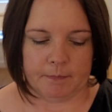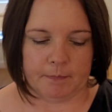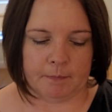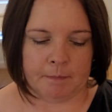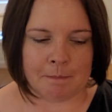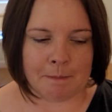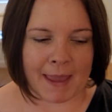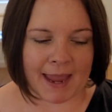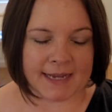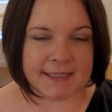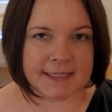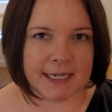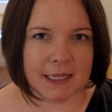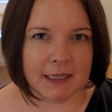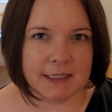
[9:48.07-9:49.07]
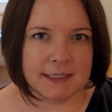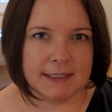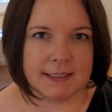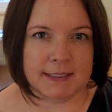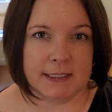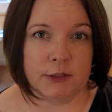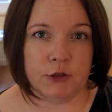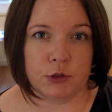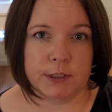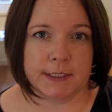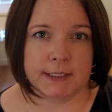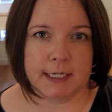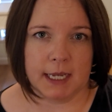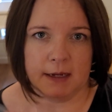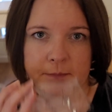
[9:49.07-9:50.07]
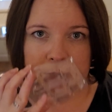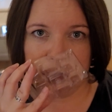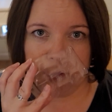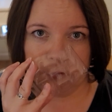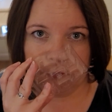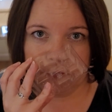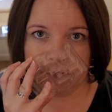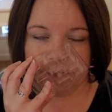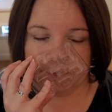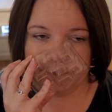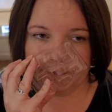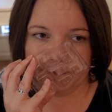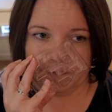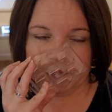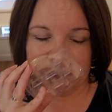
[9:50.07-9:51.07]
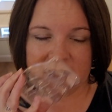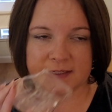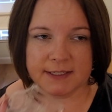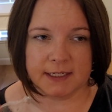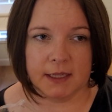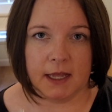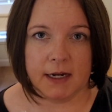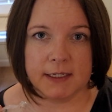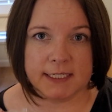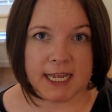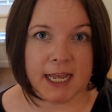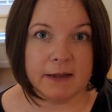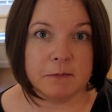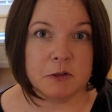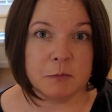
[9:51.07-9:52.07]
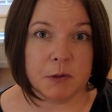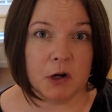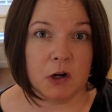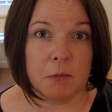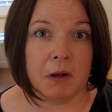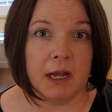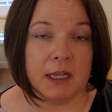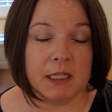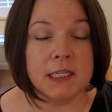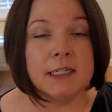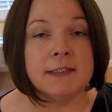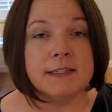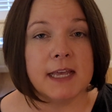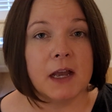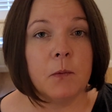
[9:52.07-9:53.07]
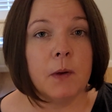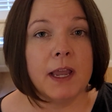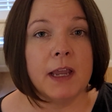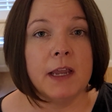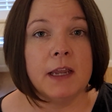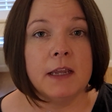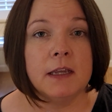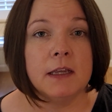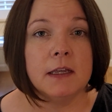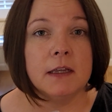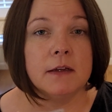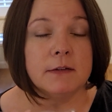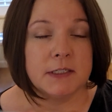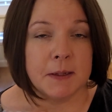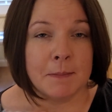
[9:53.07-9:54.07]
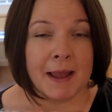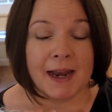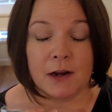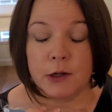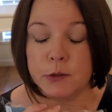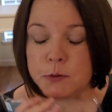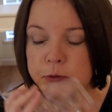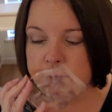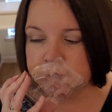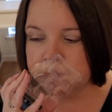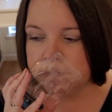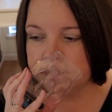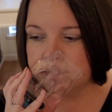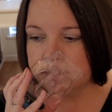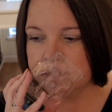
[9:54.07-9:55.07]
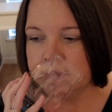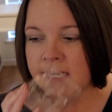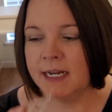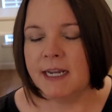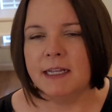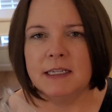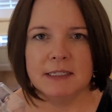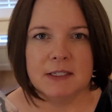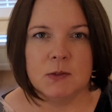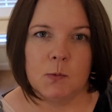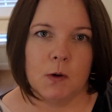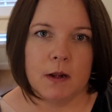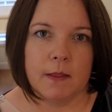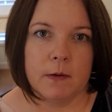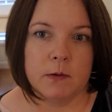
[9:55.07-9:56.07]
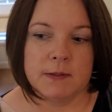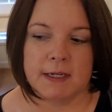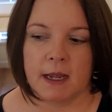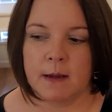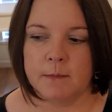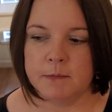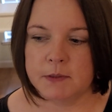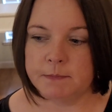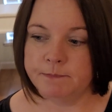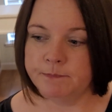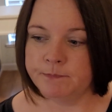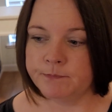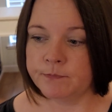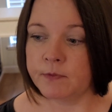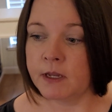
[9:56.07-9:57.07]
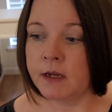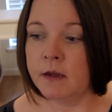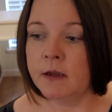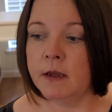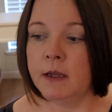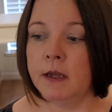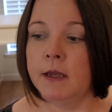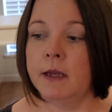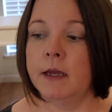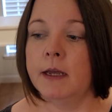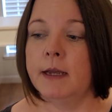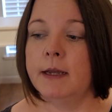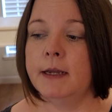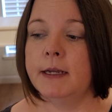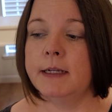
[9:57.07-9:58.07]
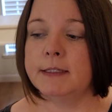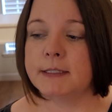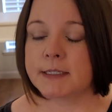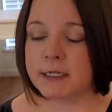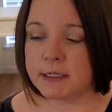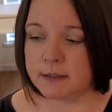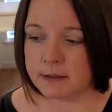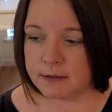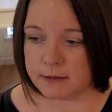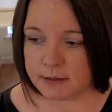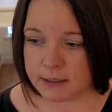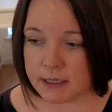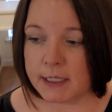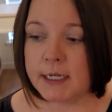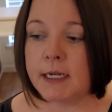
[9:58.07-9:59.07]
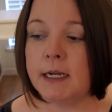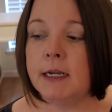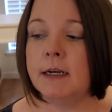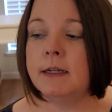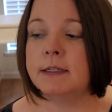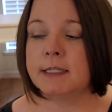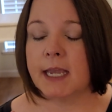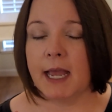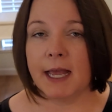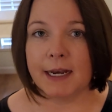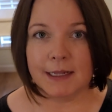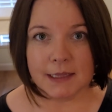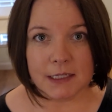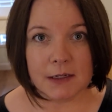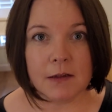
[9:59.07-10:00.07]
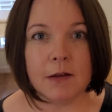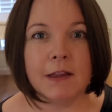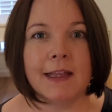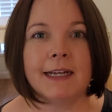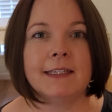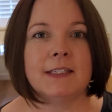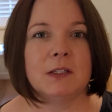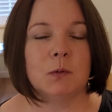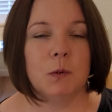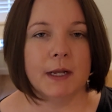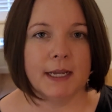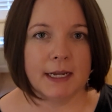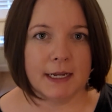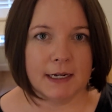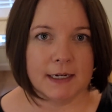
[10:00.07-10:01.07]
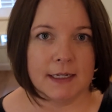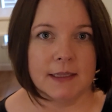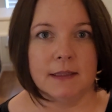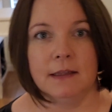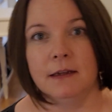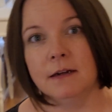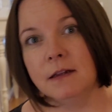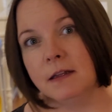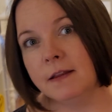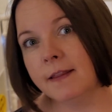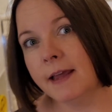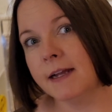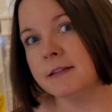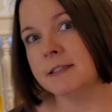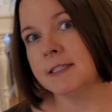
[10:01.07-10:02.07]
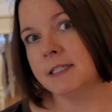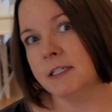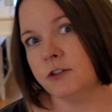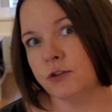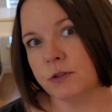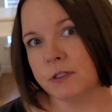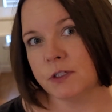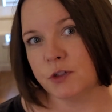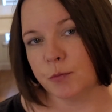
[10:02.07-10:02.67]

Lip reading: masculine citrus type note, because a lot of times bergamot leans that way to my nose, and this is one of those times. It's clean. It's got a little of that suede and a little of that citrus to